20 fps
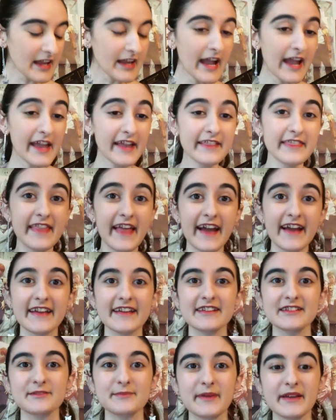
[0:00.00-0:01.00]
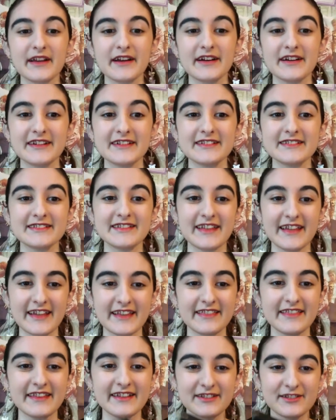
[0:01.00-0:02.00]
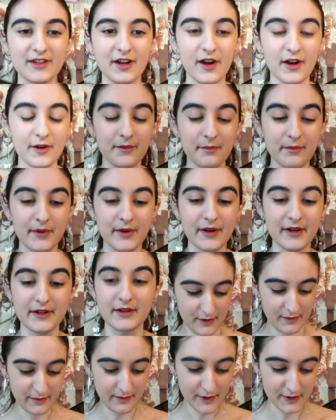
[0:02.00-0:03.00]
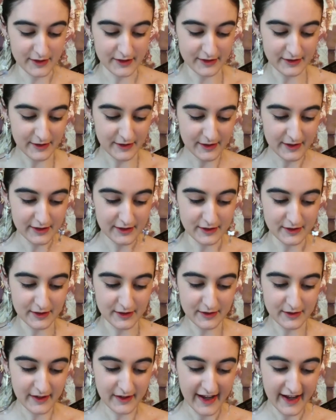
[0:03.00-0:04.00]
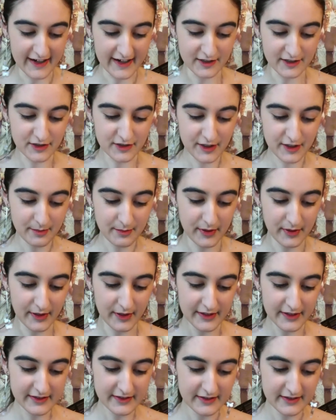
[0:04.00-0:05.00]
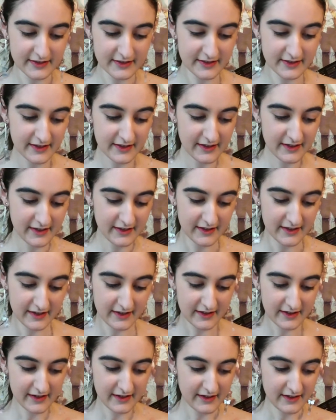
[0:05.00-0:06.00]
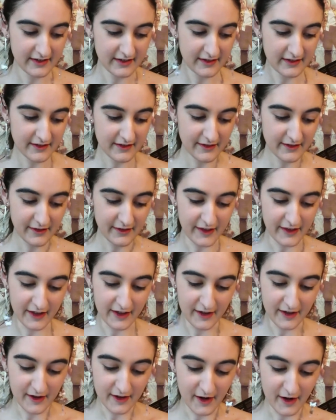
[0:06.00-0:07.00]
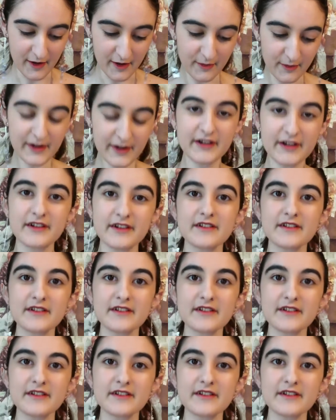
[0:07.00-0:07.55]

And that is because in this art book, Mochizuki Jun actually puts the artwork